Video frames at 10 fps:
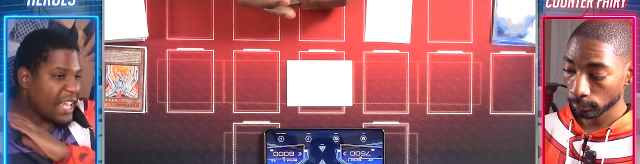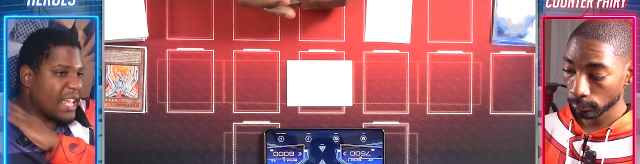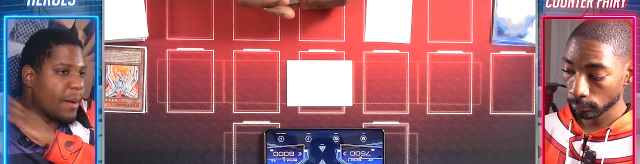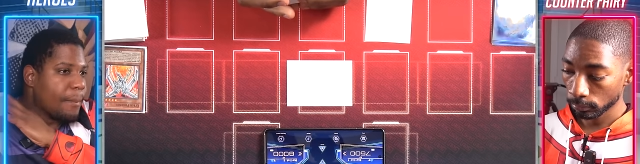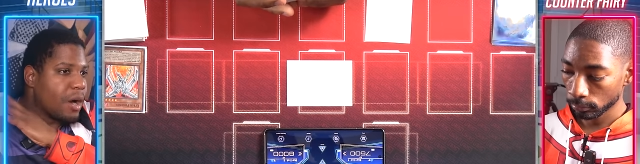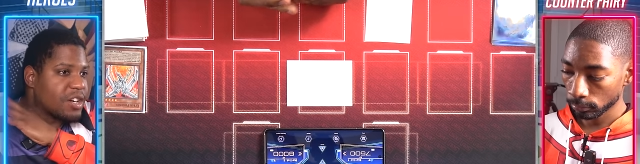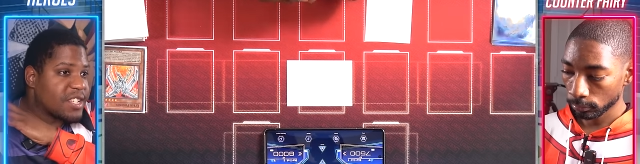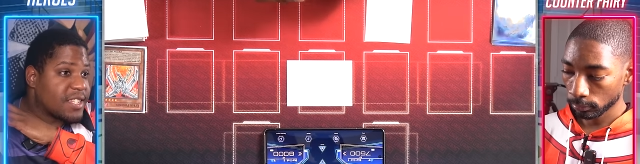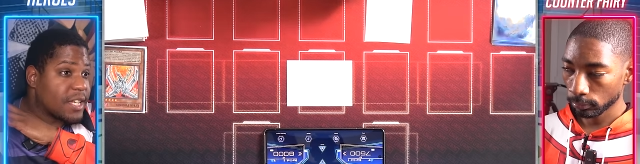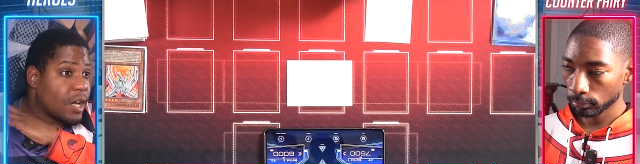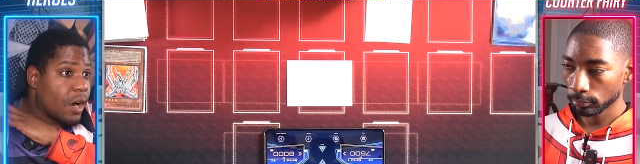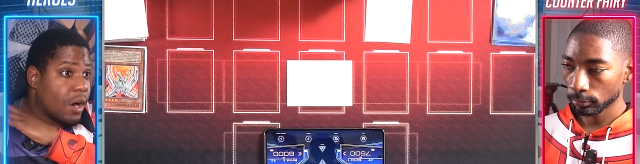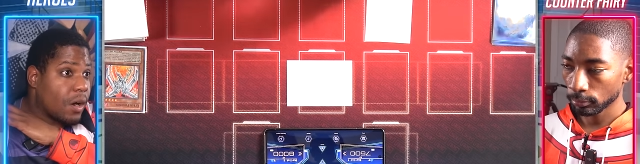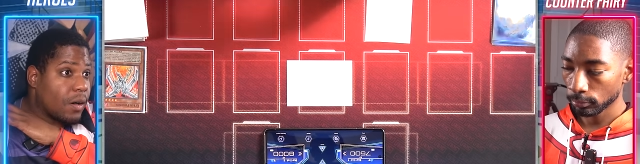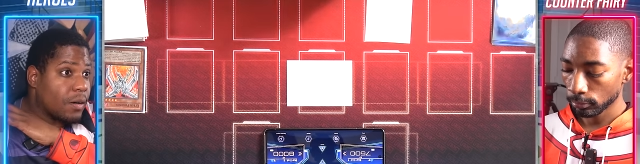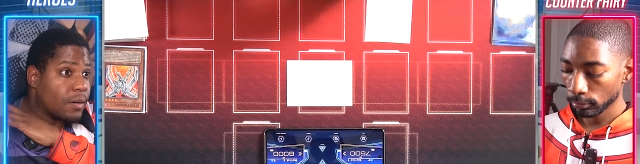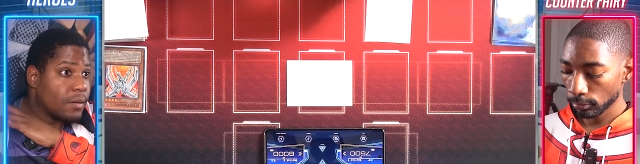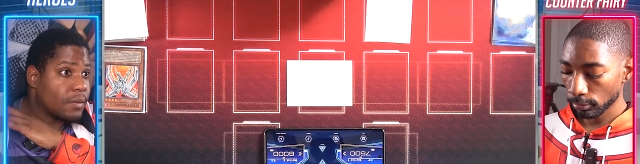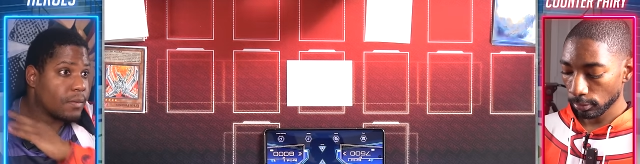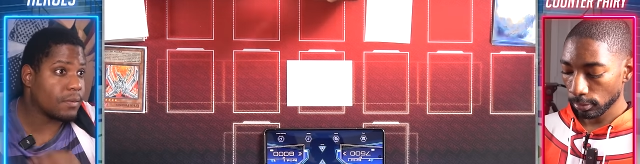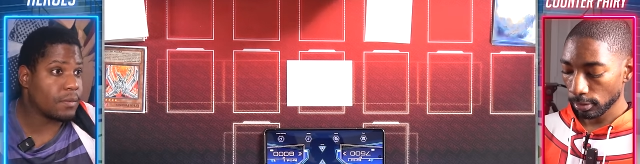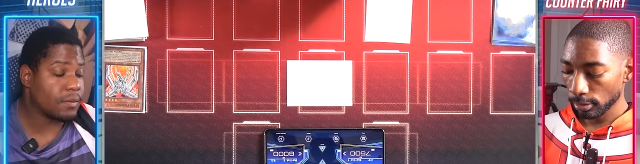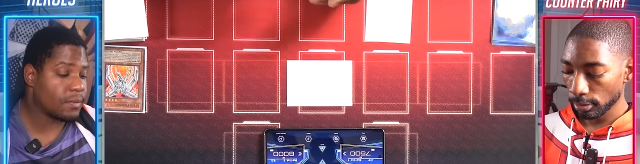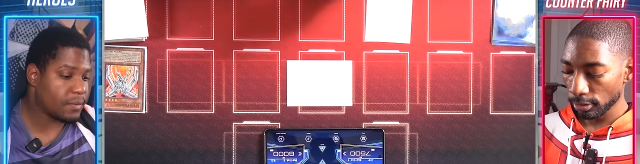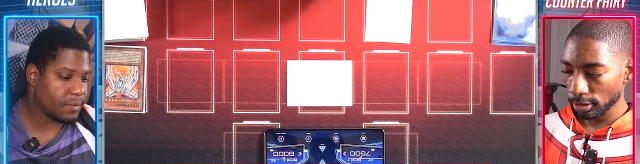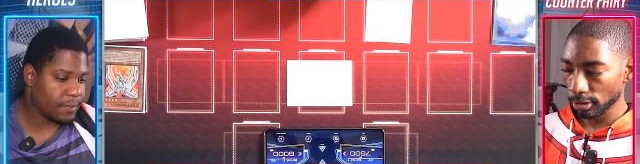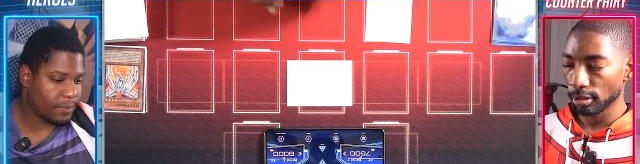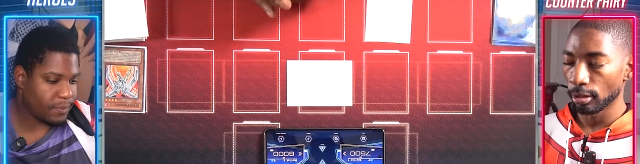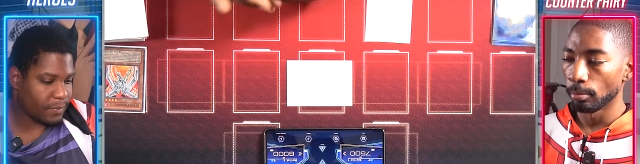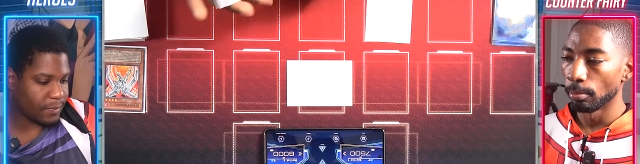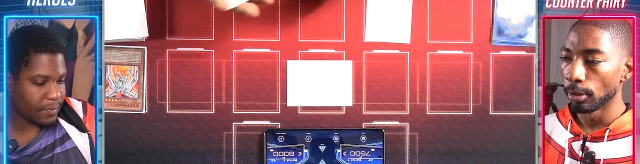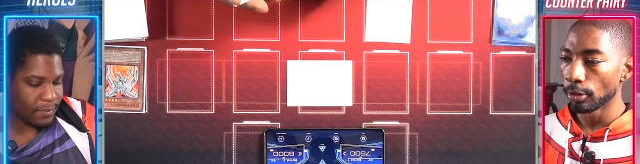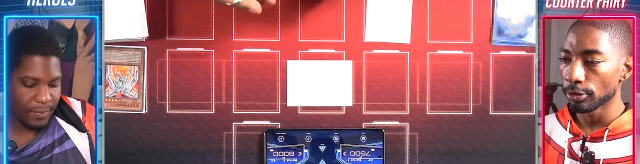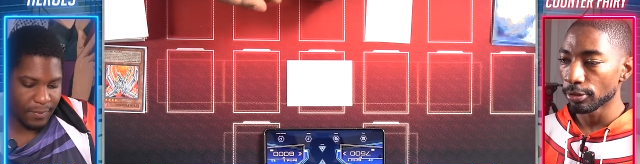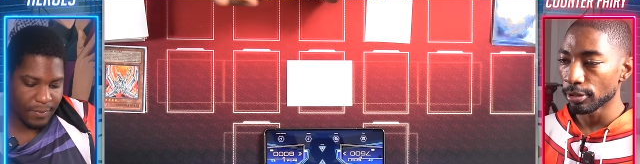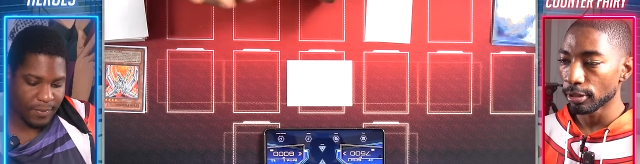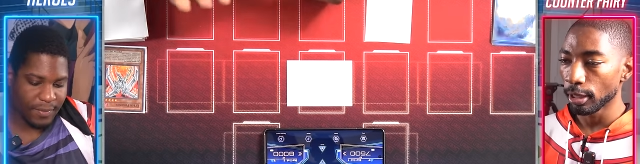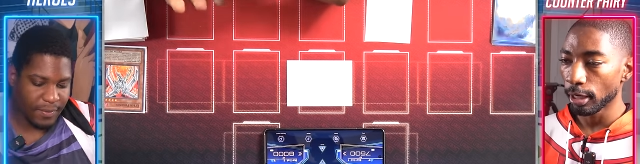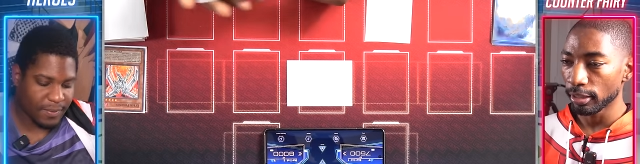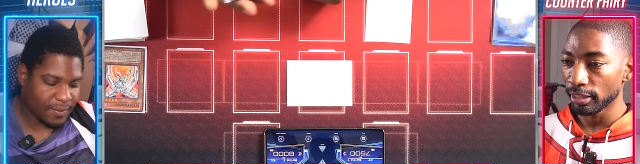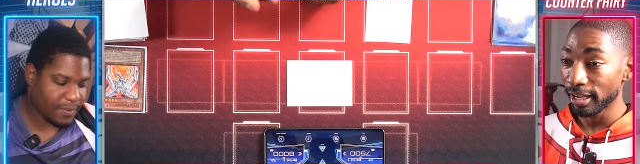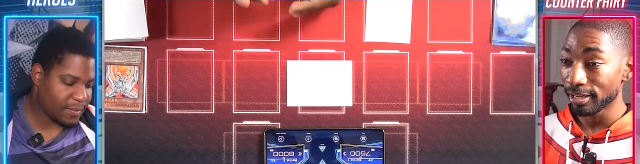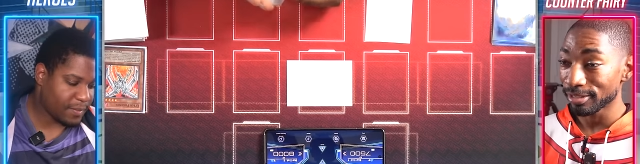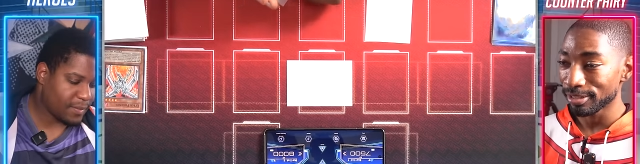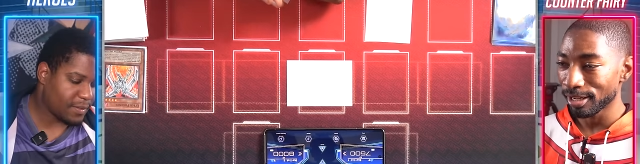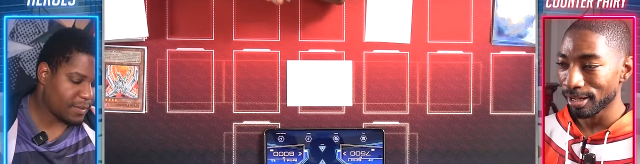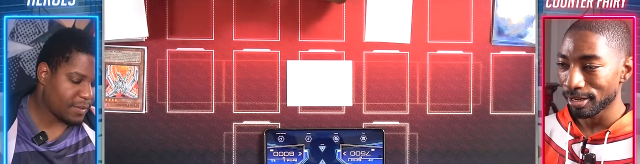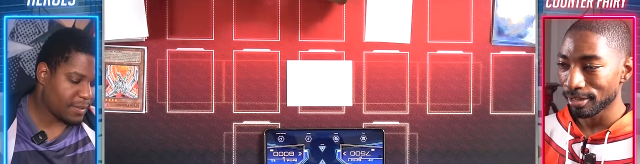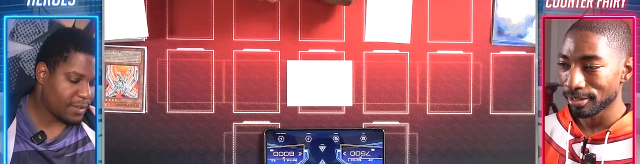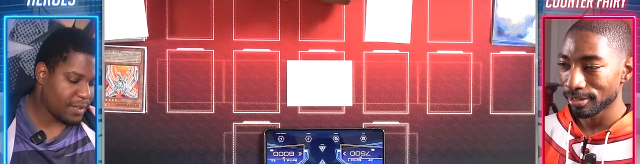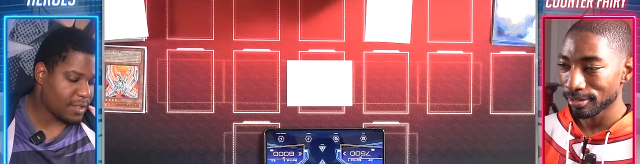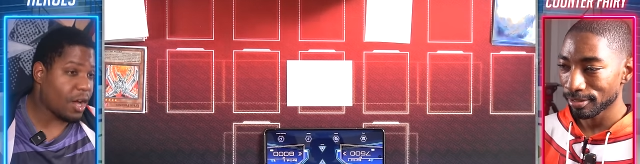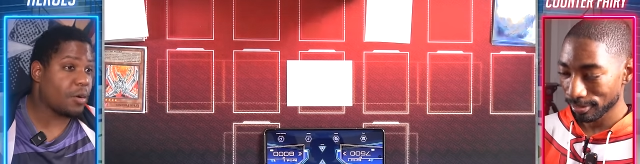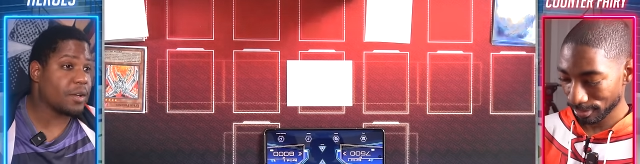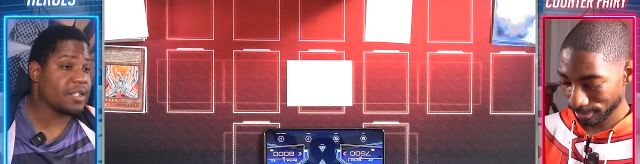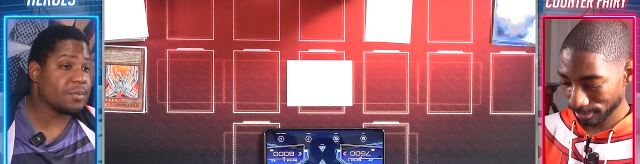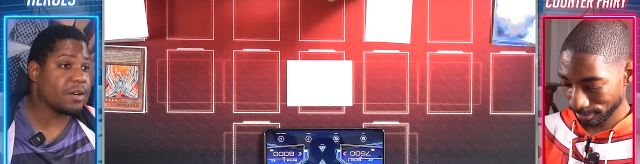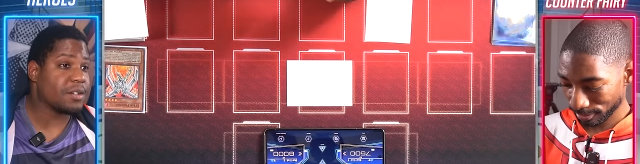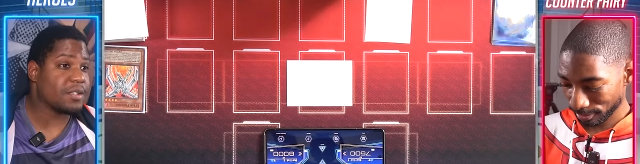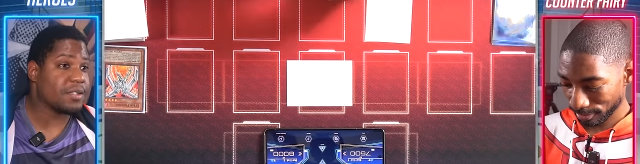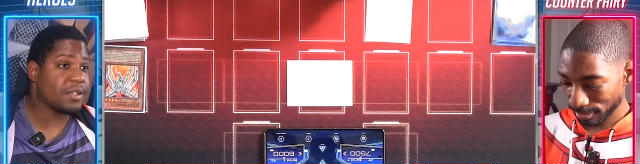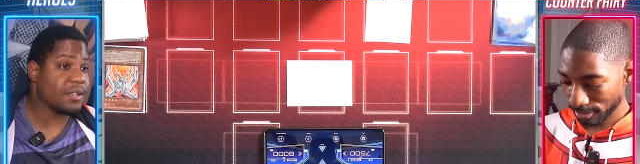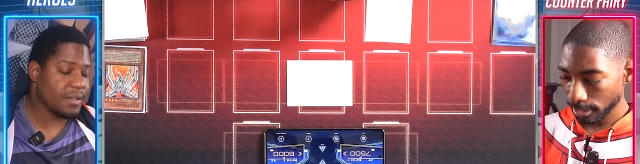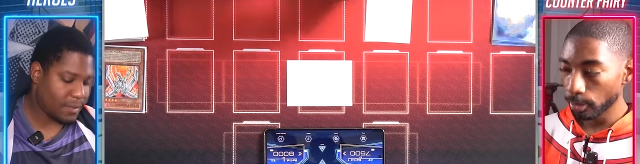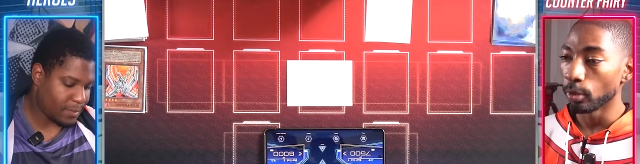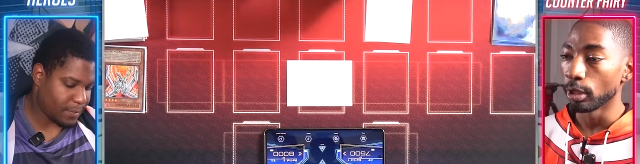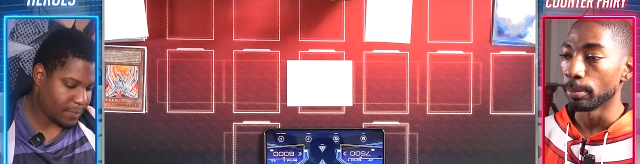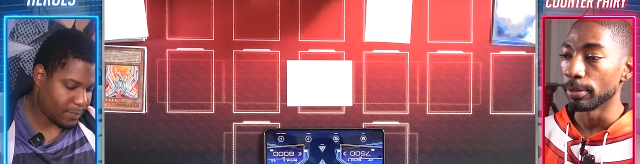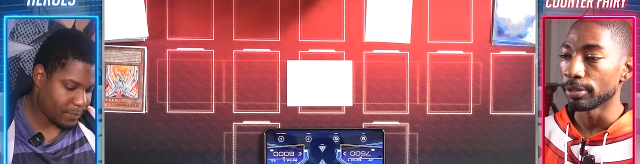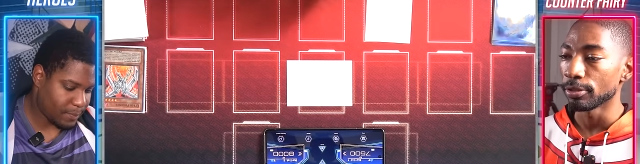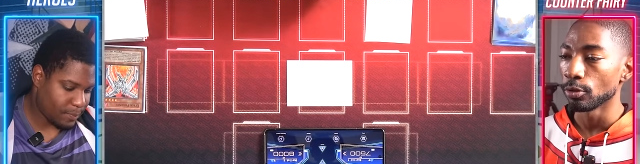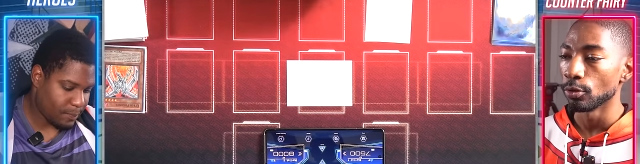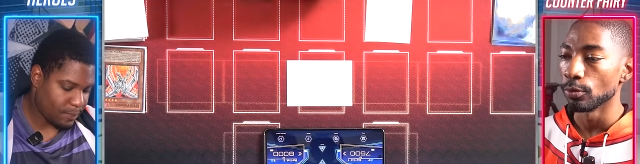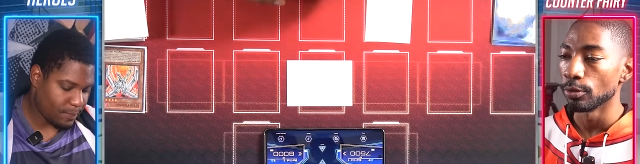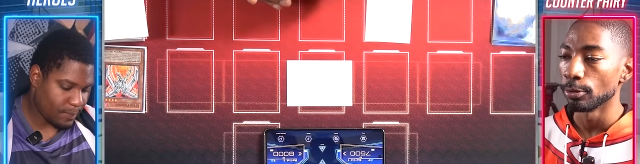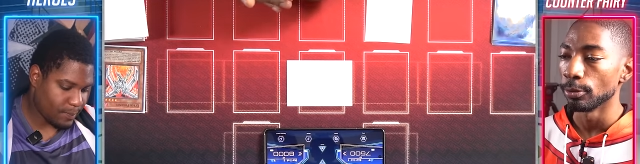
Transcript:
Speaker 1: E emergency call.
Speaker 2: This isn't an emergency. Not yet, it's not. It's always an emergency. It will be soon.